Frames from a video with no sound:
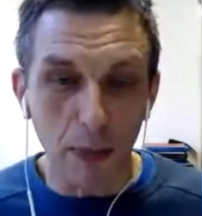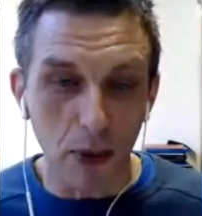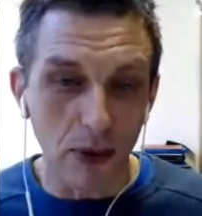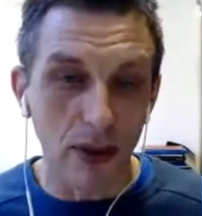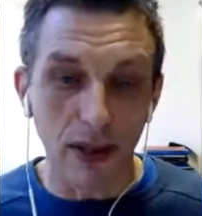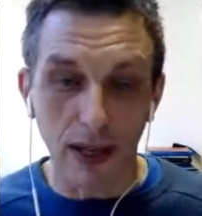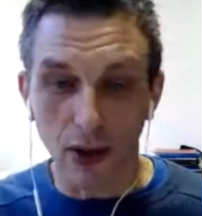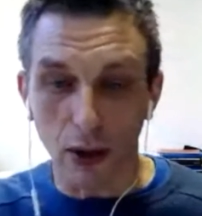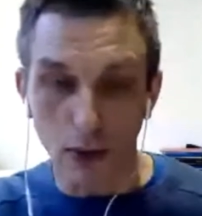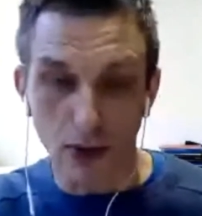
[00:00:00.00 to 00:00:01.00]
wound that
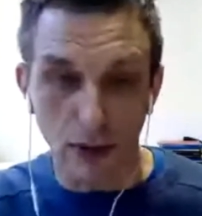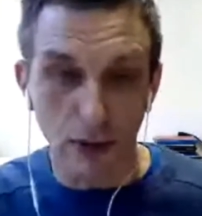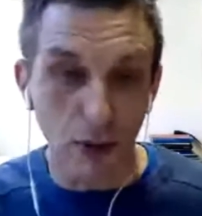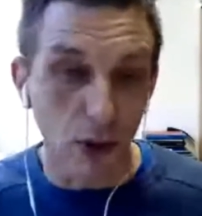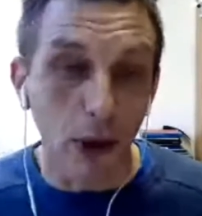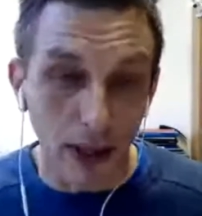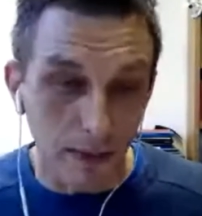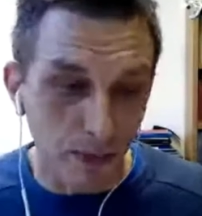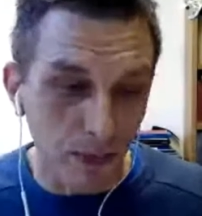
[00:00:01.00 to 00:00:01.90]
goes through the body.